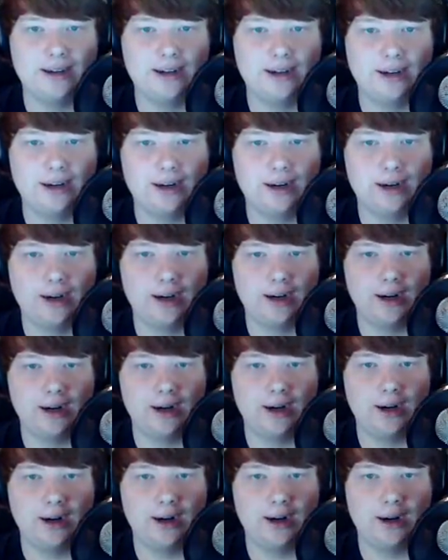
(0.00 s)

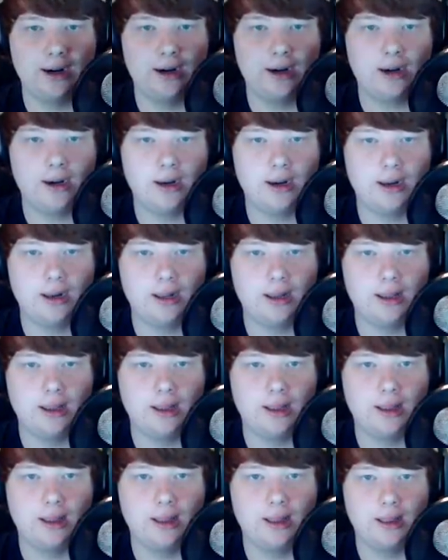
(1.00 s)

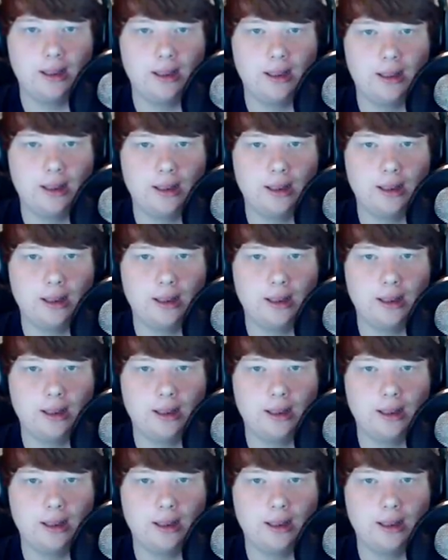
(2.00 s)
(silence)